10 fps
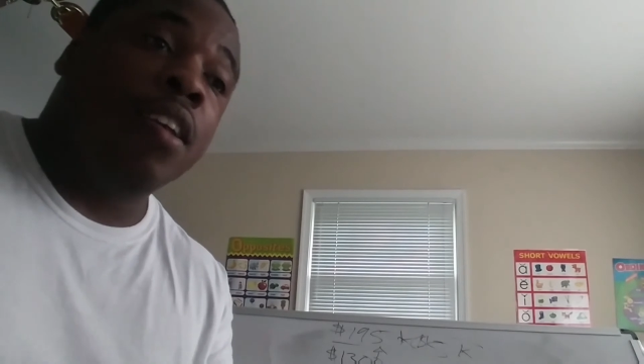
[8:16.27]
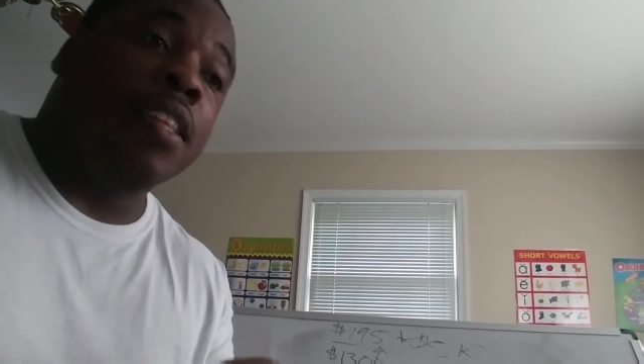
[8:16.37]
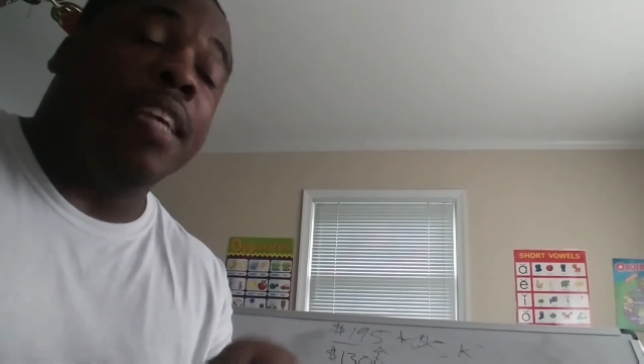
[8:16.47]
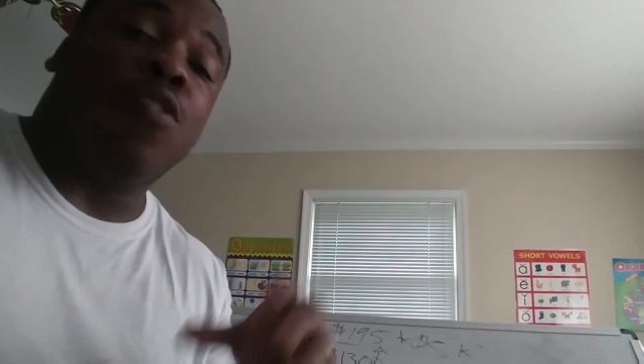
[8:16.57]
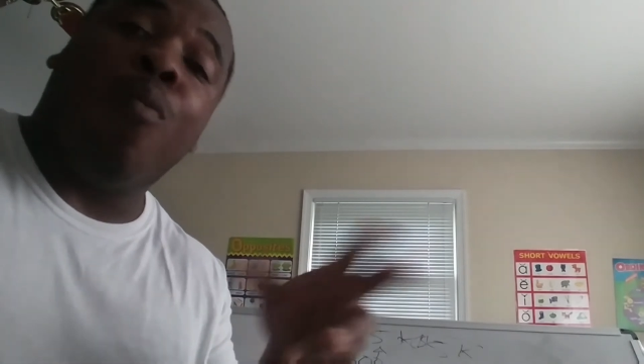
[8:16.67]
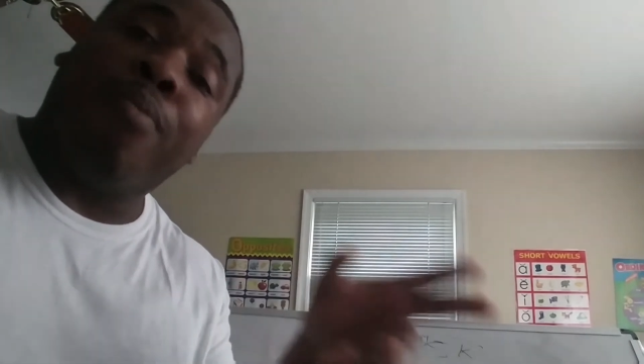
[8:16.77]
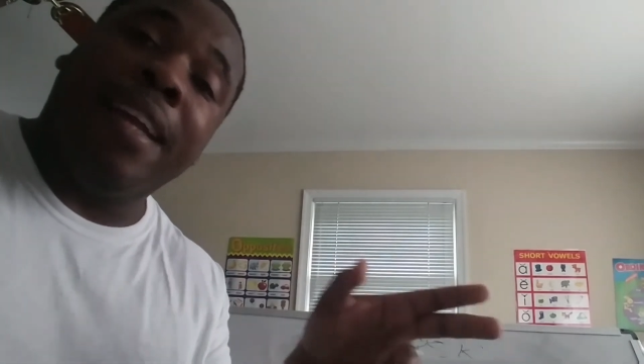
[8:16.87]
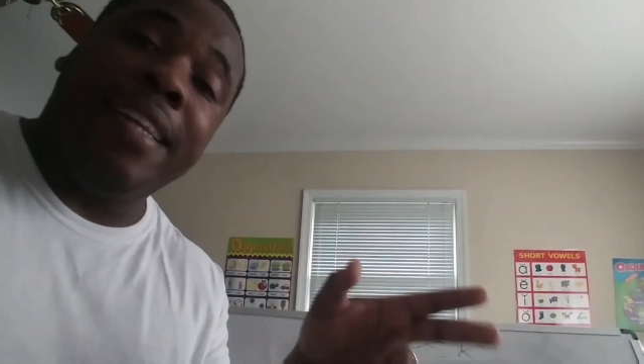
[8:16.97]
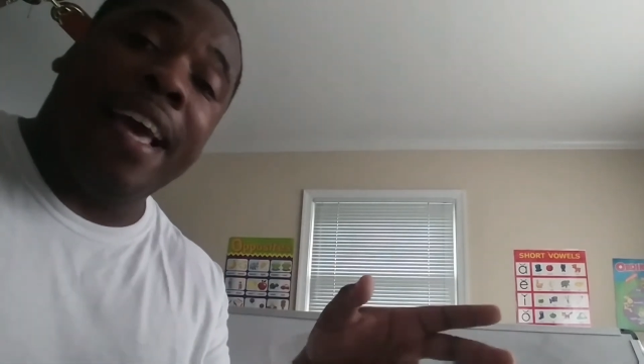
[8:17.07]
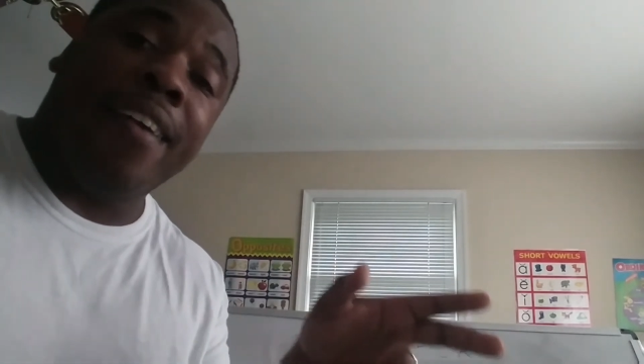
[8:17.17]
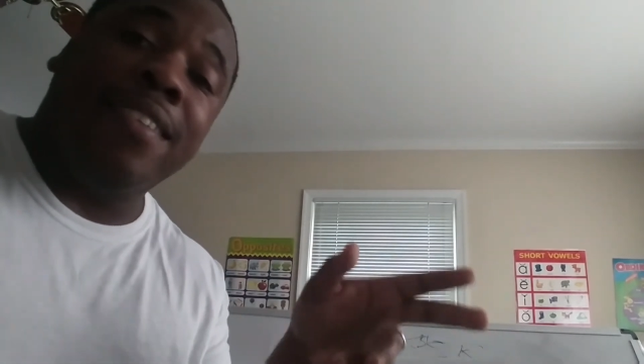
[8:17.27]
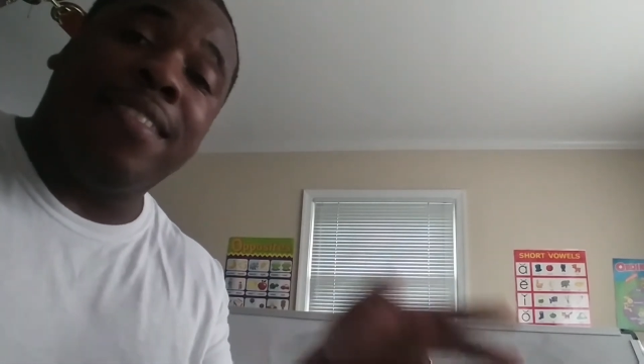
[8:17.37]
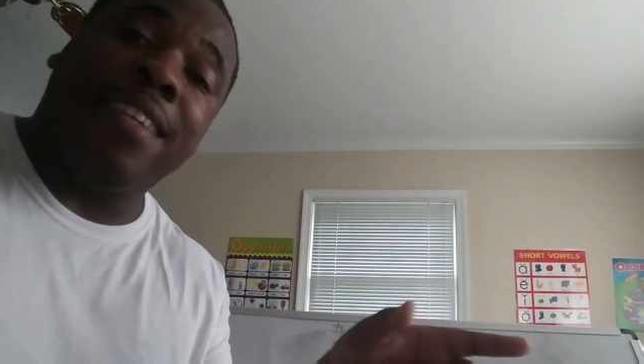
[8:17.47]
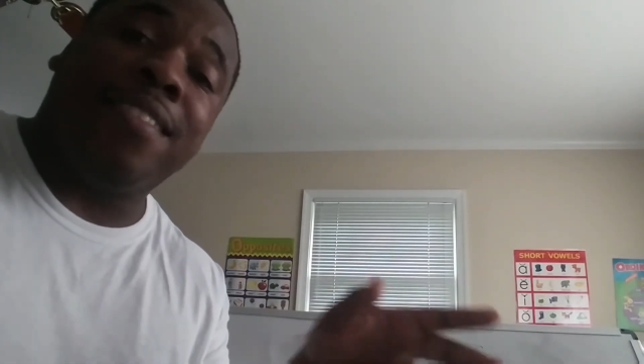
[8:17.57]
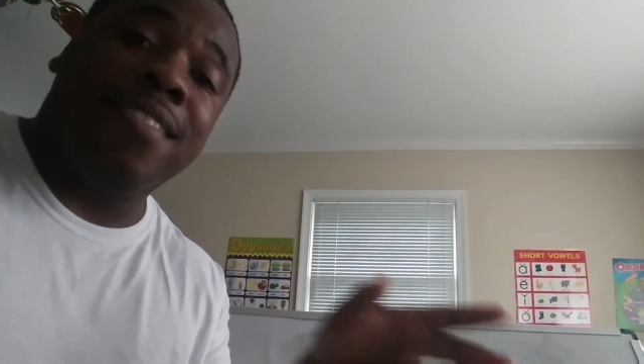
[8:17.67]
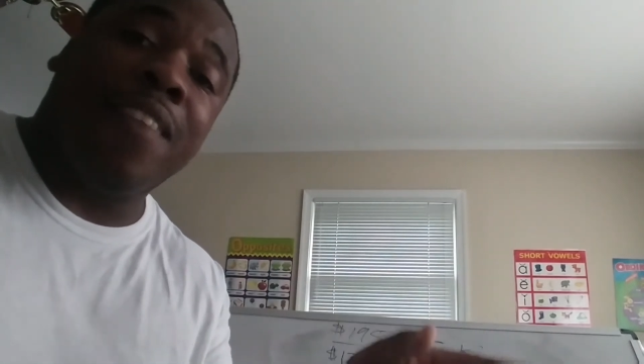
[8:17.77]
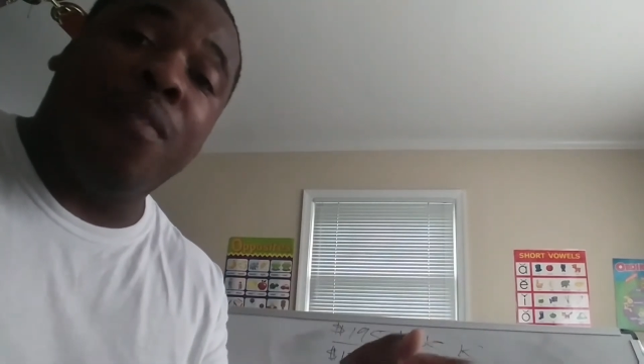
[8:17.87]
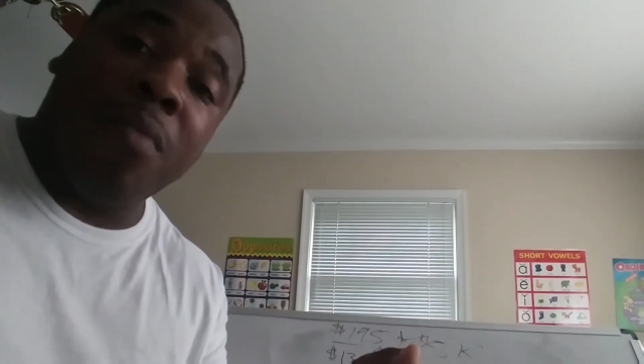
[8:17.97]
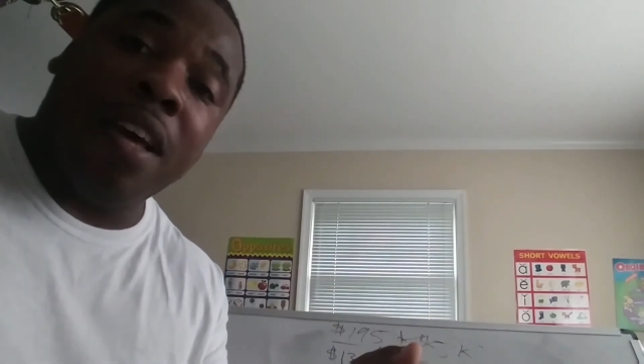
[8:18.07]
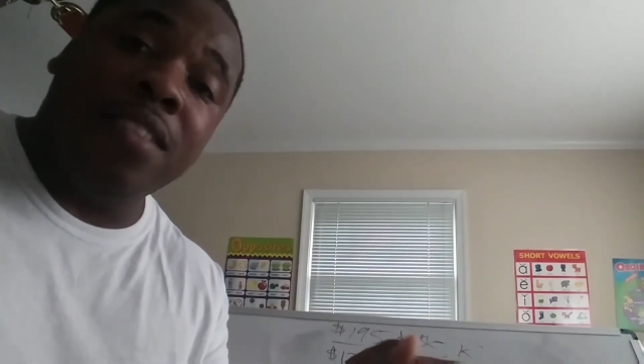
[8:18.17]
that's gonna break down in six to
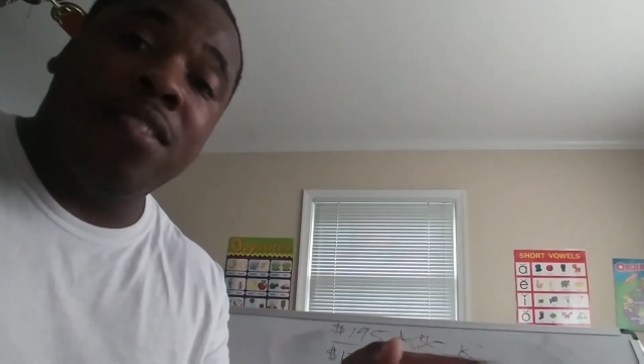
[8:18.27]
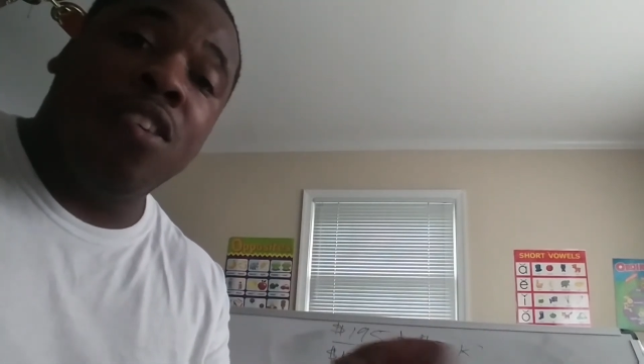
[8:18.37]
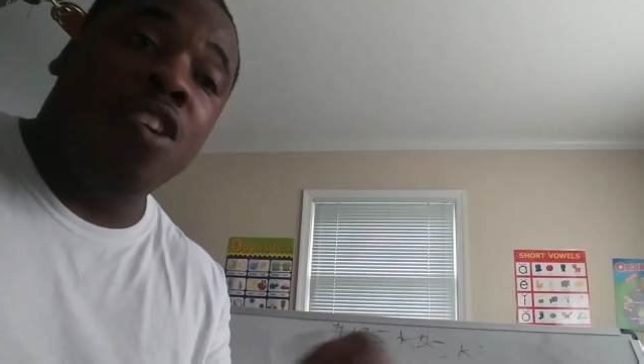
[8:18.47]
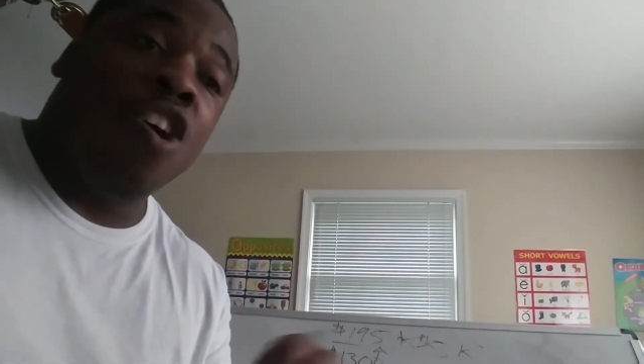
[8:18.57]
seven months,